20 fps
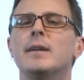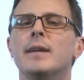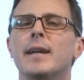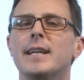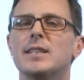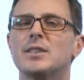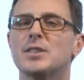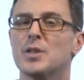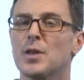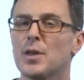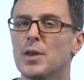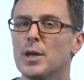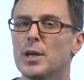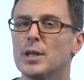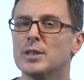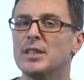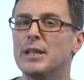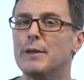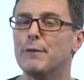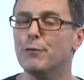It's
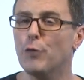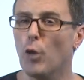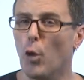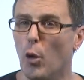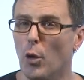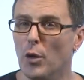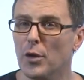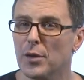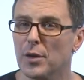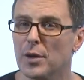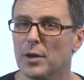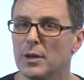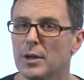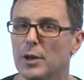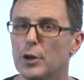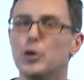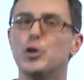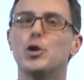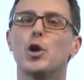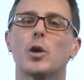34th,
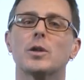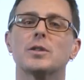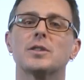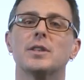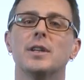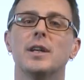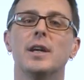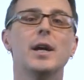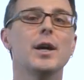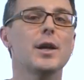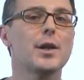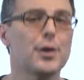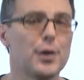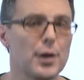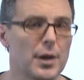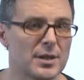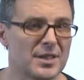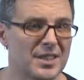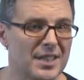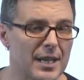not
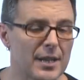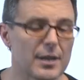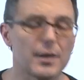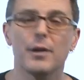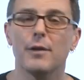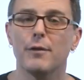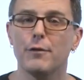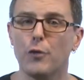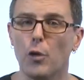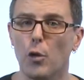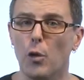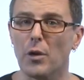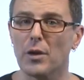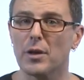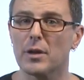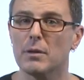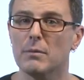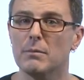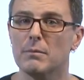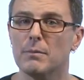30th
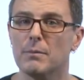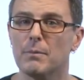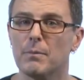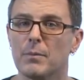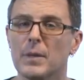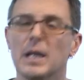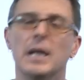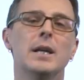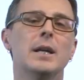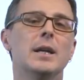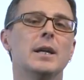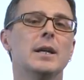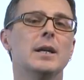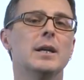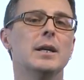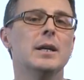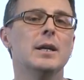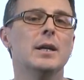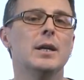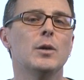fourth.
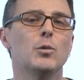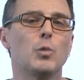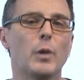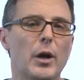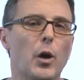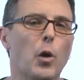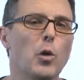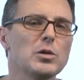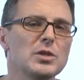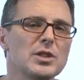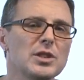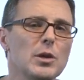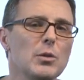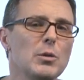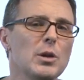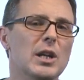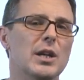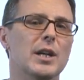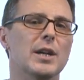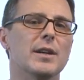We also
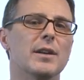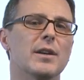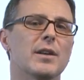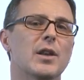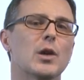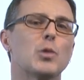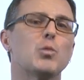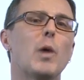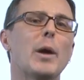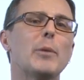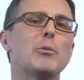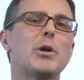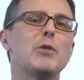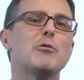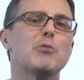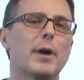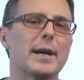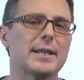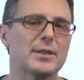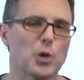learned that when we
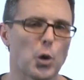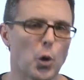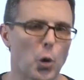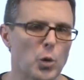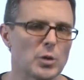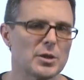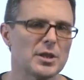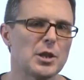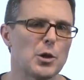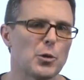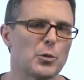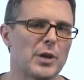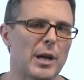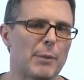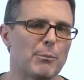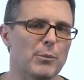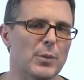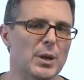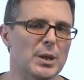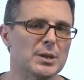write ordinal
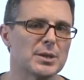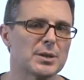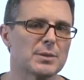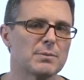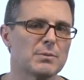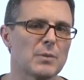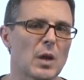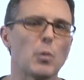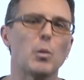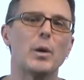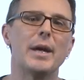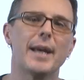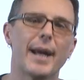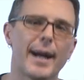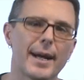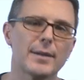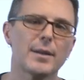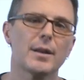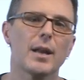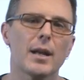numbers, we
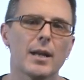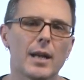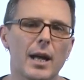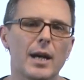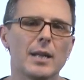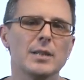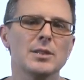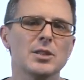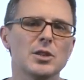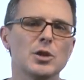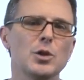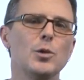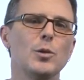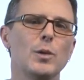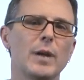add the last two